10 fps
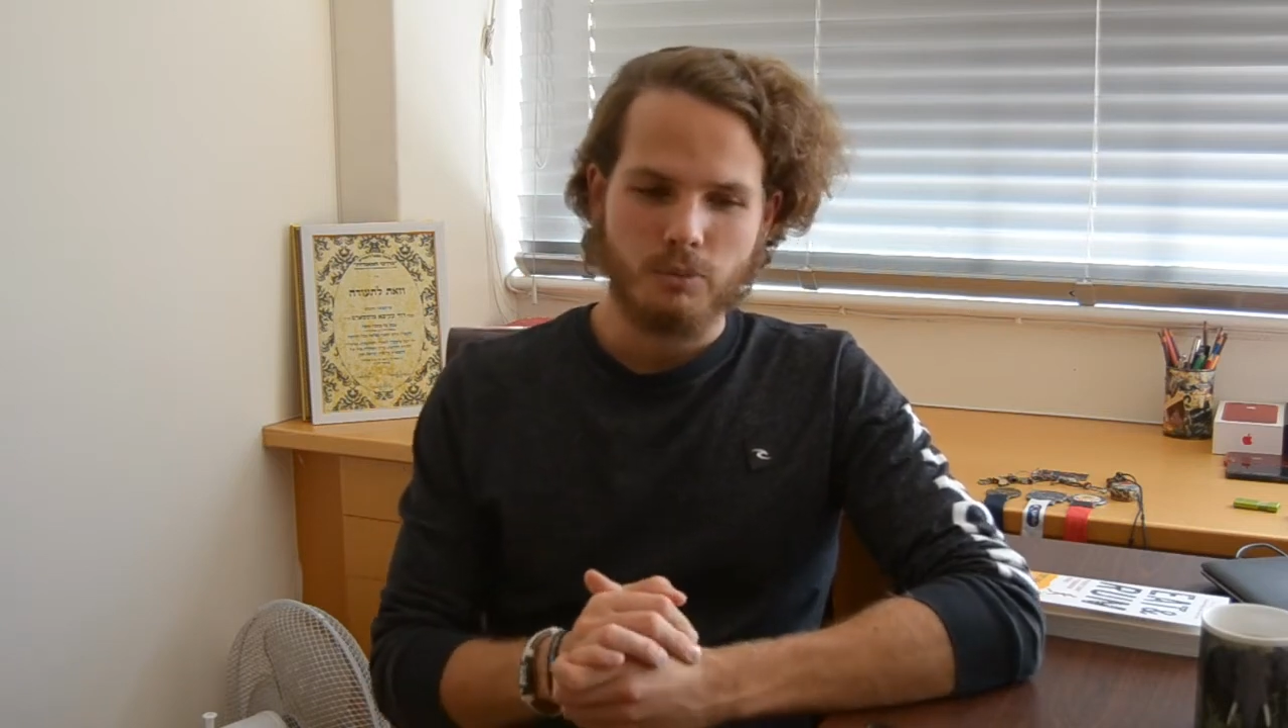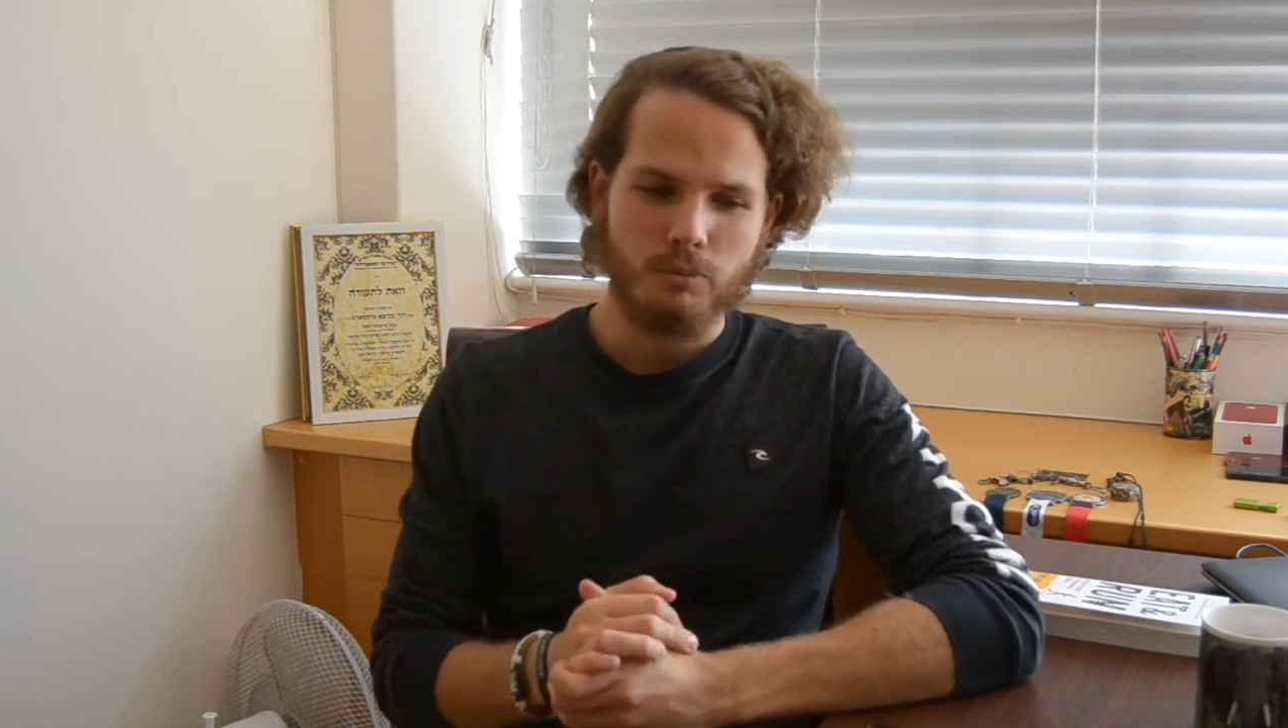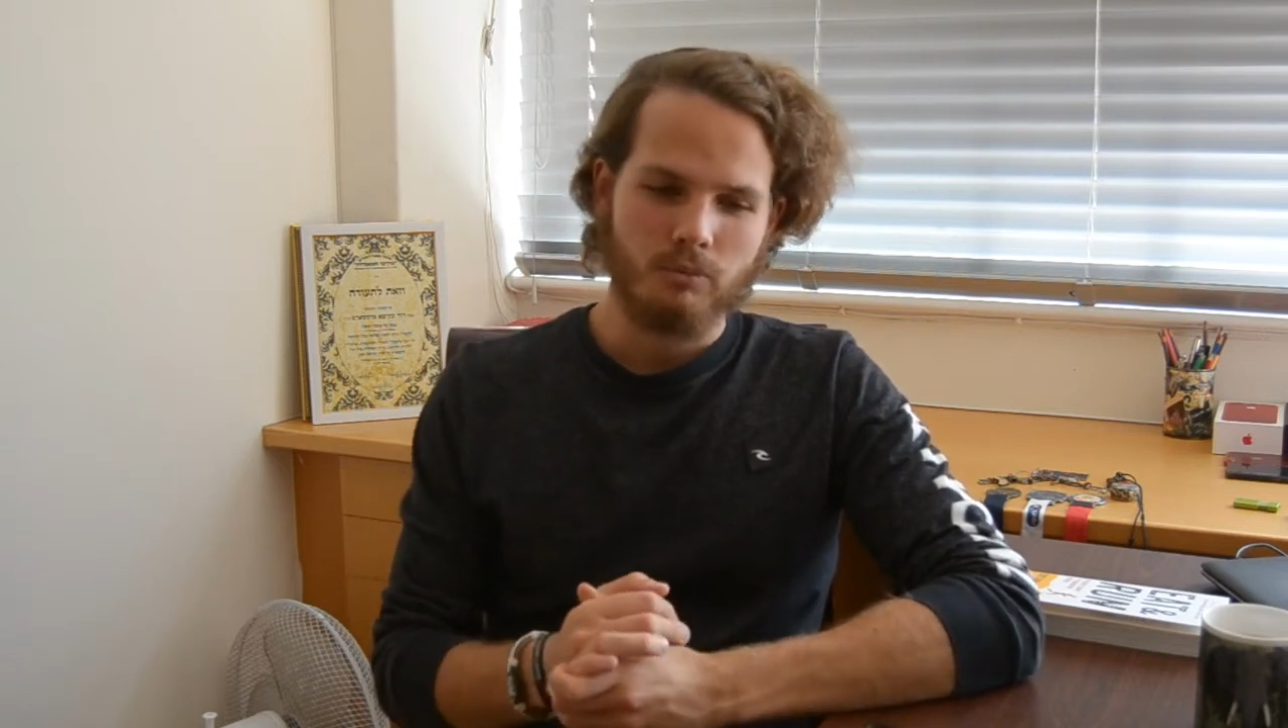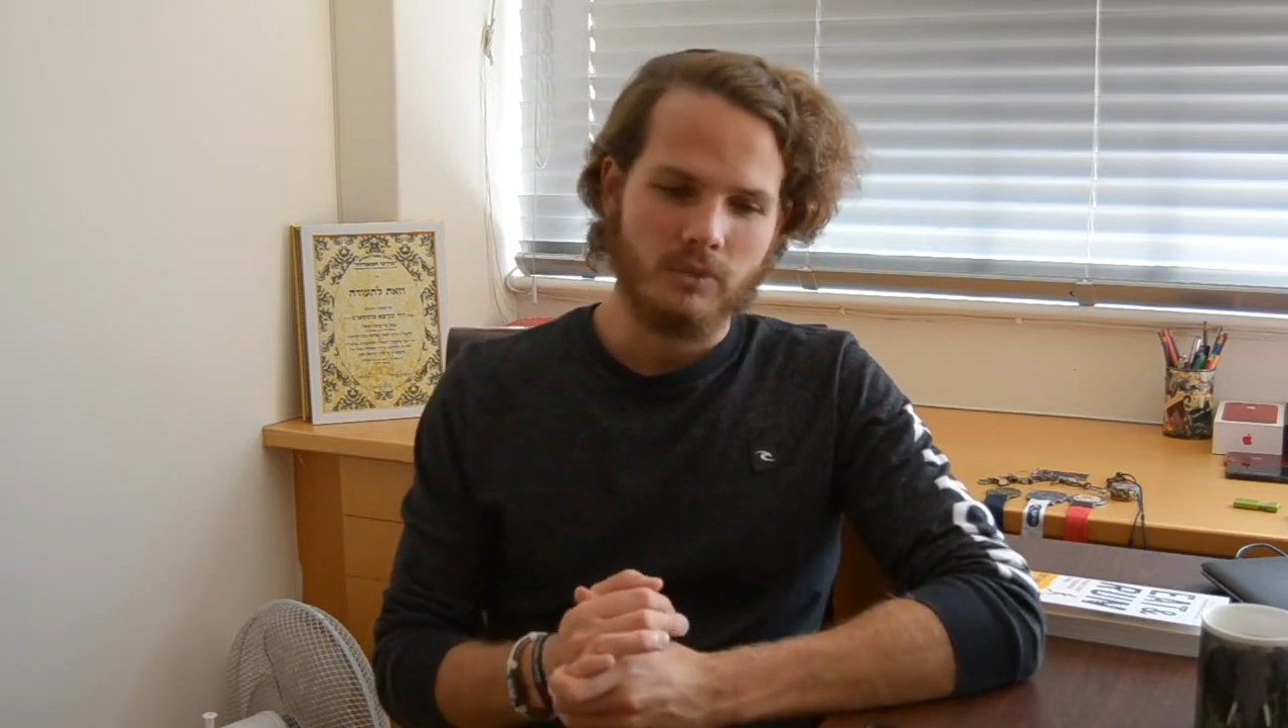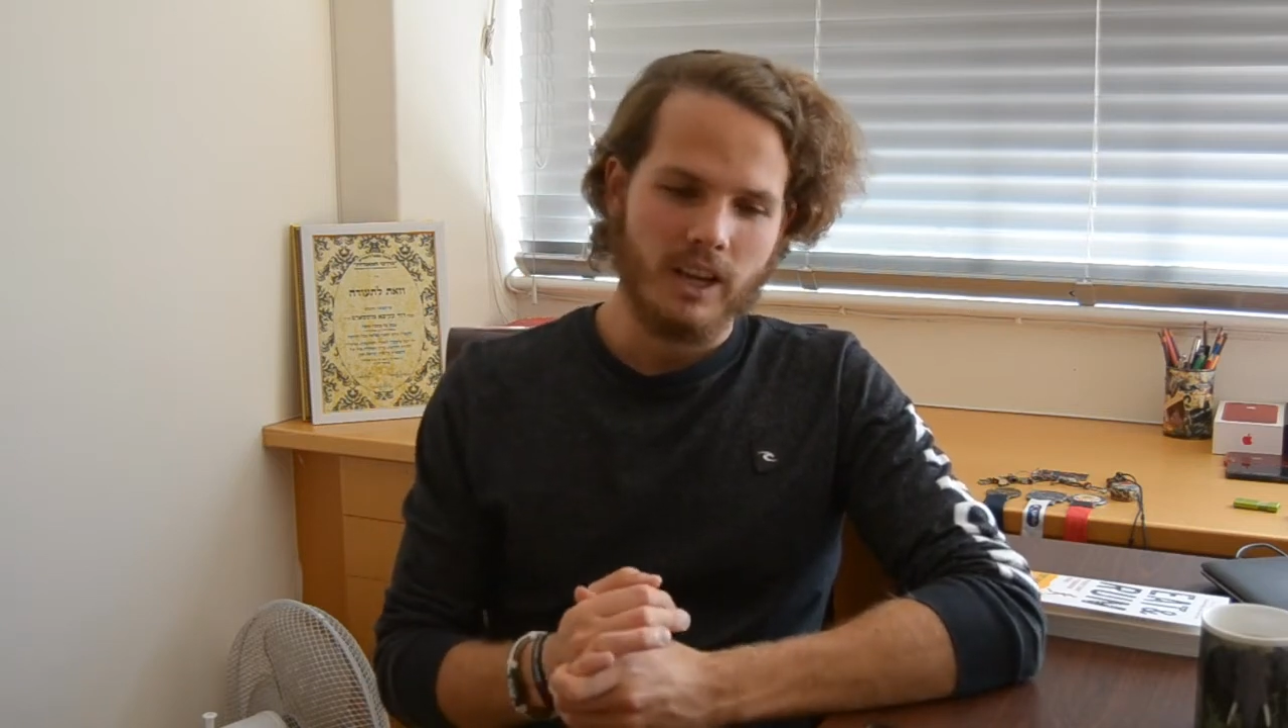
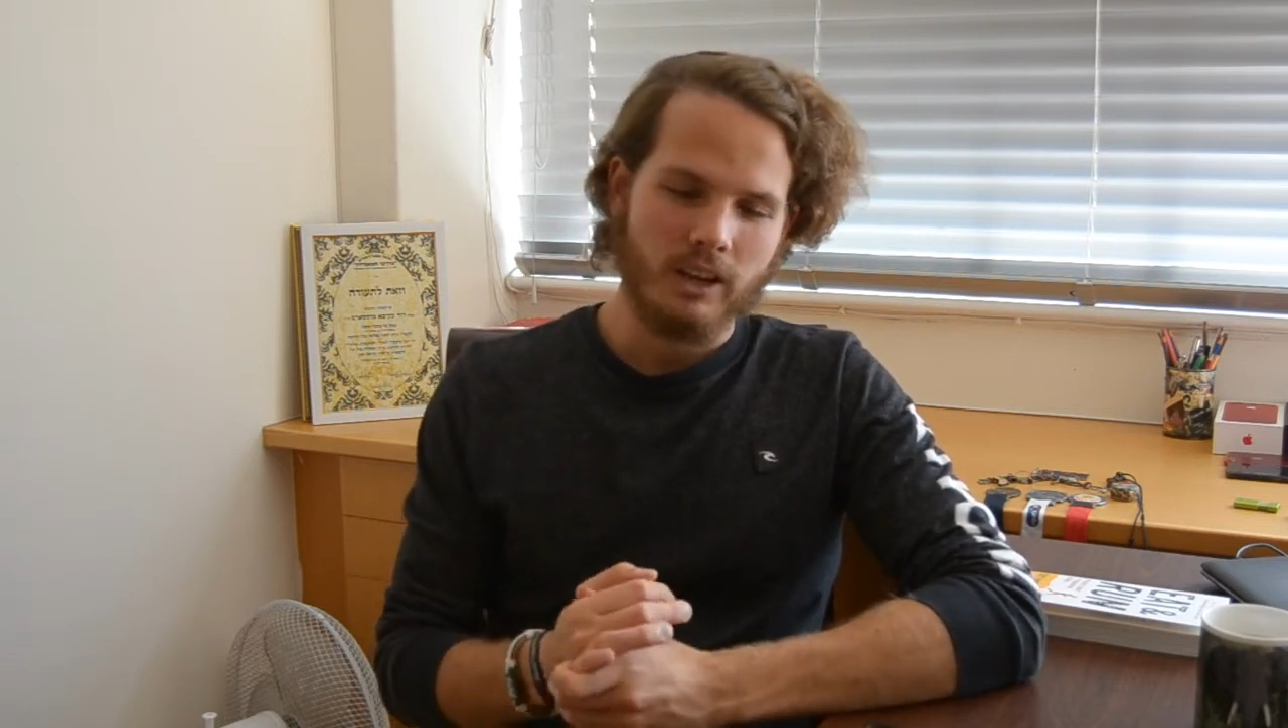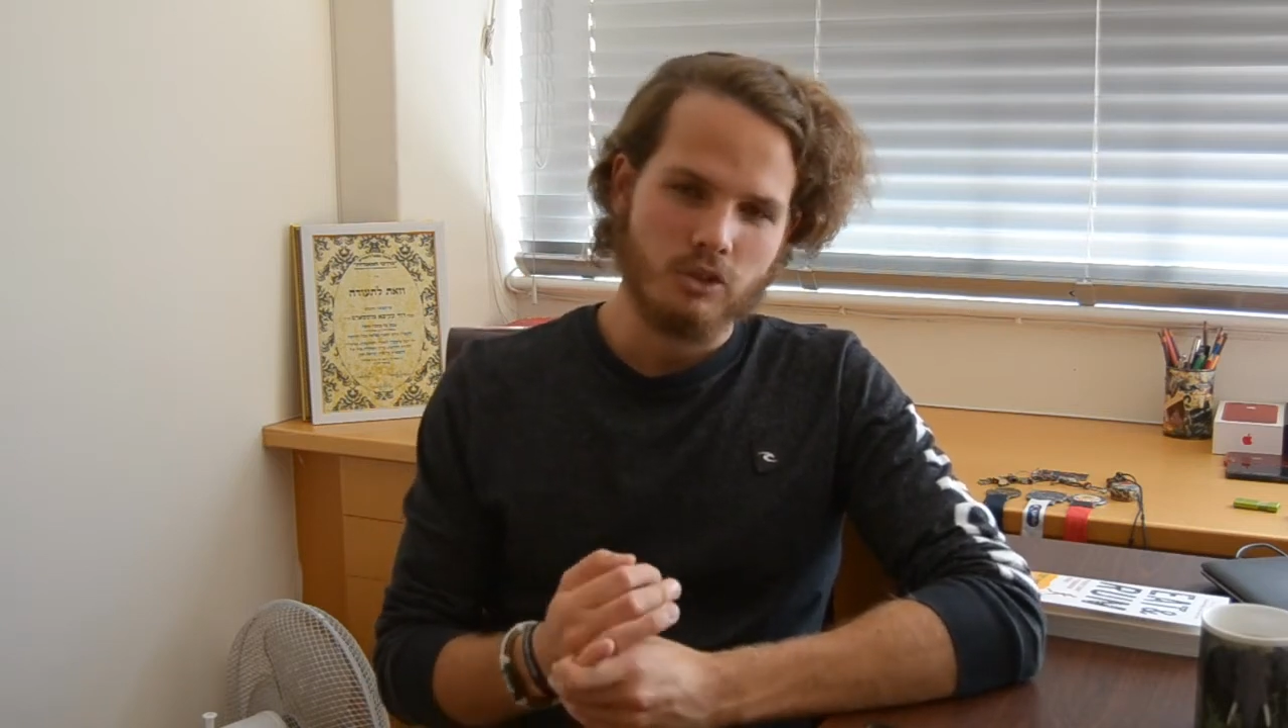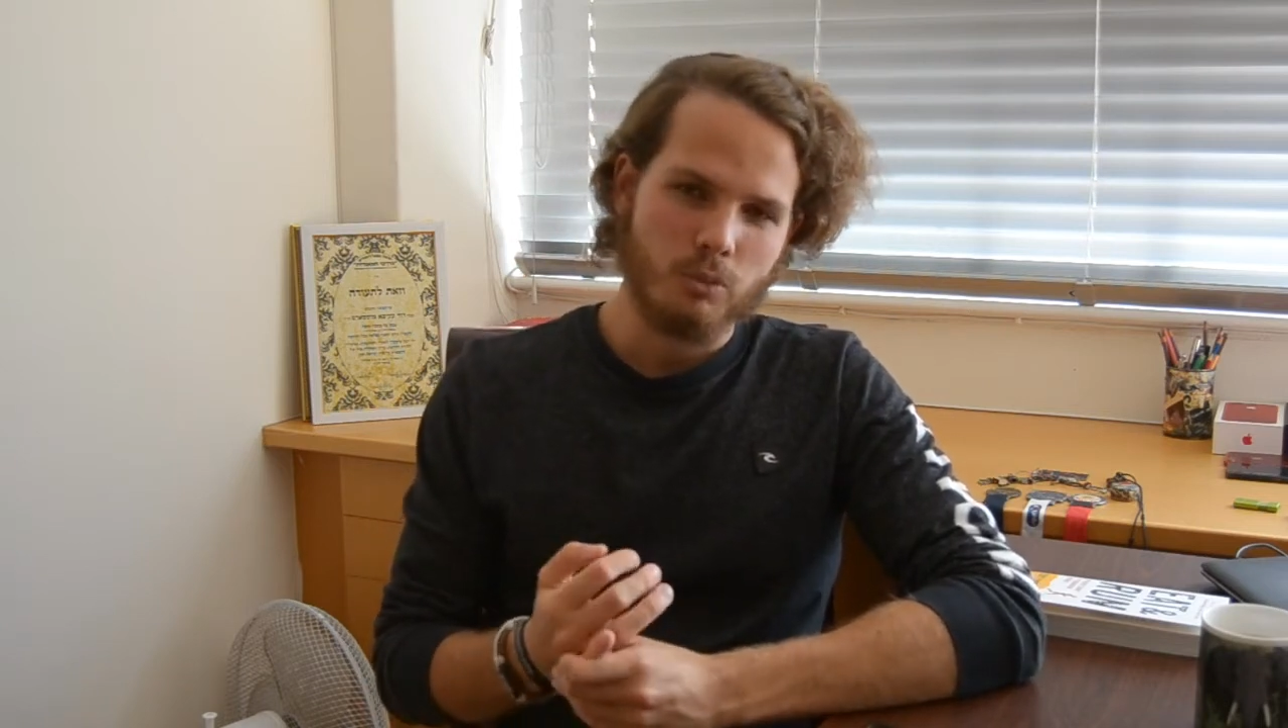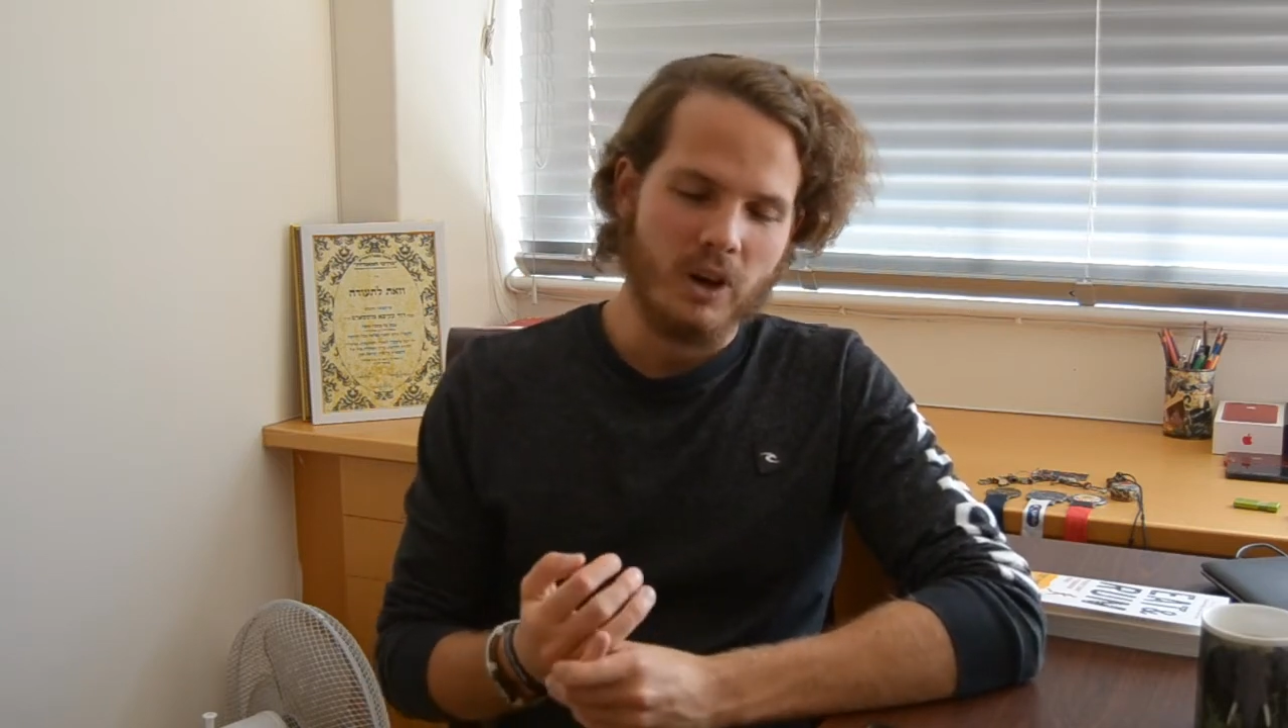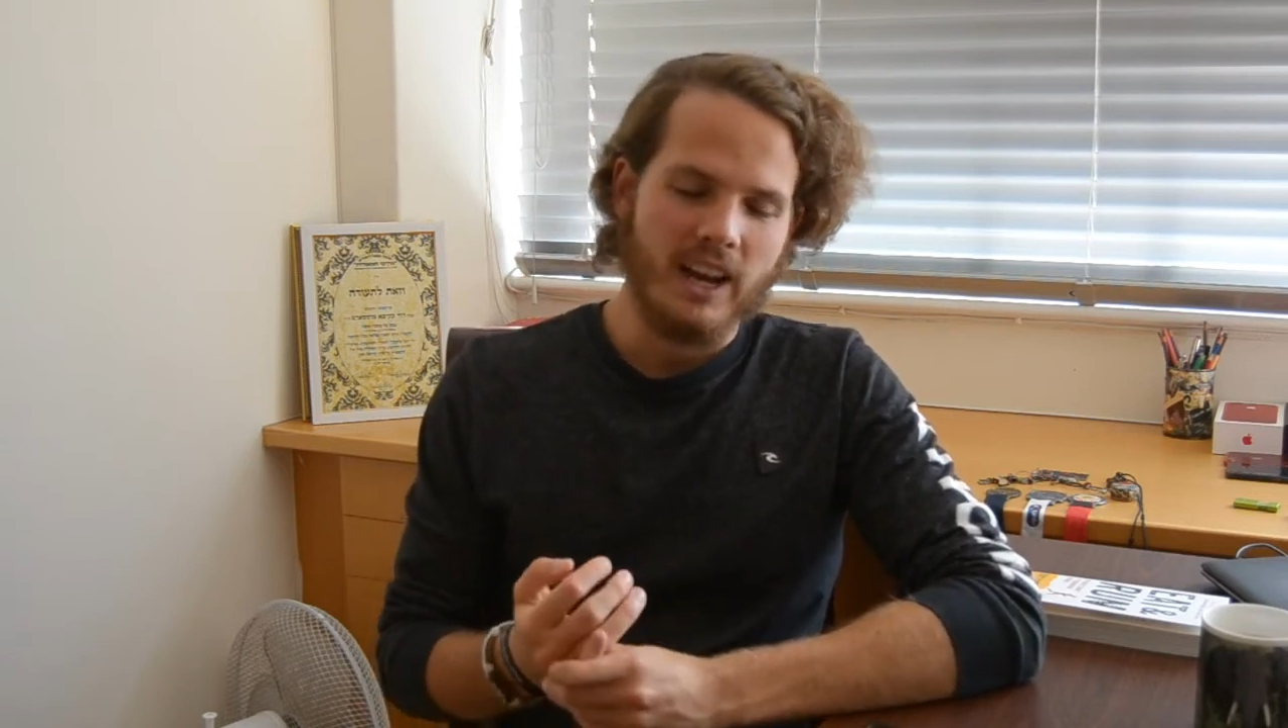down to buying